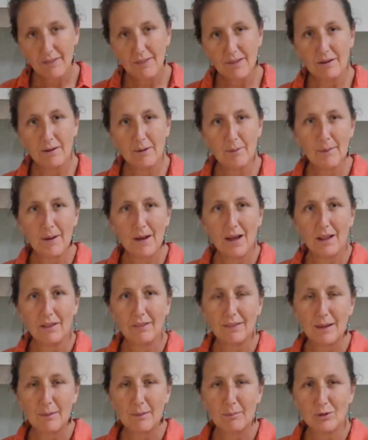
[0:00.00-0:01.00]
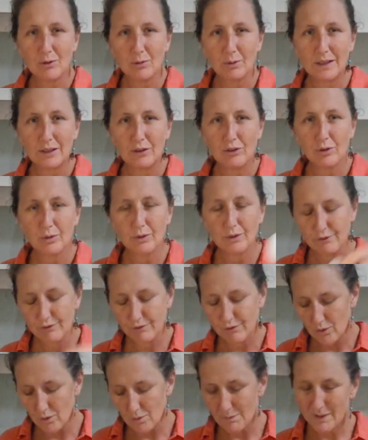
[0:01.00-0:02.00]
They're between 2 and
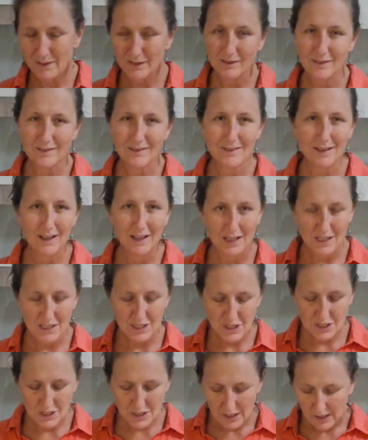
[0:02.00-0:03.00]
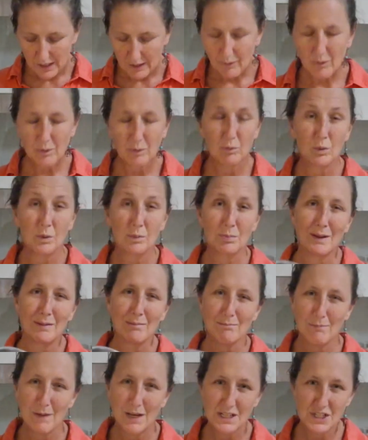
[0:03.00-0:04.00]
4 mils-ish. It would
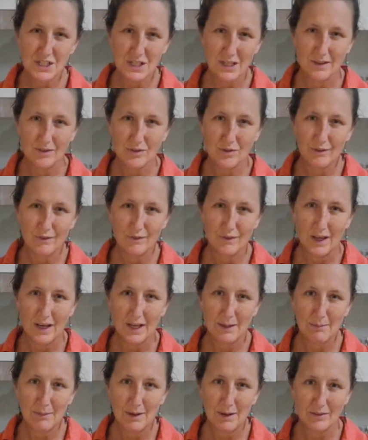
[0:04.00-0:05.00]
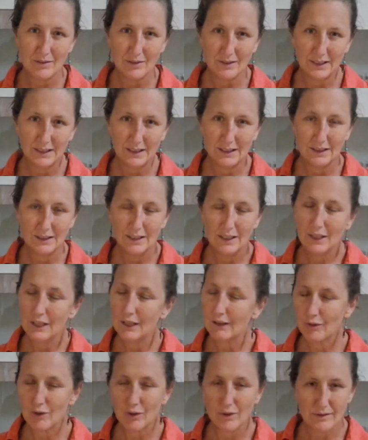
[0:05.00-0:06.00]
be much easier if you had a mandolin.
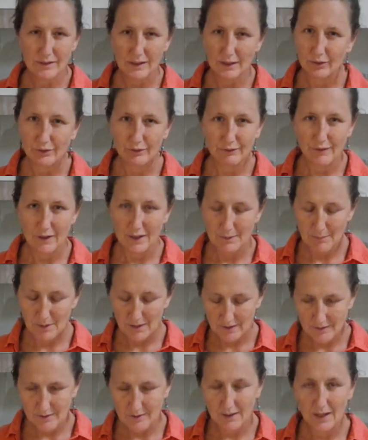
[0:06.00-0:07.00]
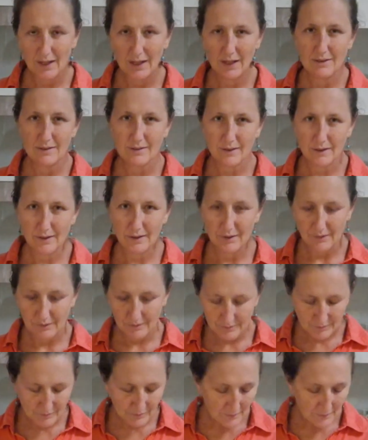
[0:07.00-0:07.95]
Of course, I couldn't find mine today, so